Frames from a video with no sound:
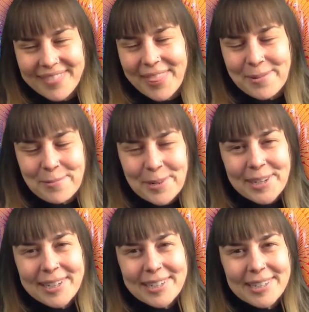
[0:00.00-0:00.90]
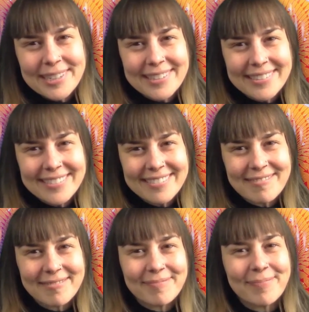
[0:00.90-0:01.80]
the work
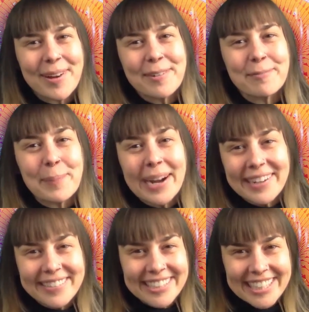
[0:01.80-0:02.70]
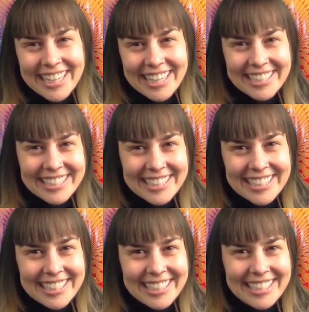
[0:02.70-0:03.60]
of Byron Katie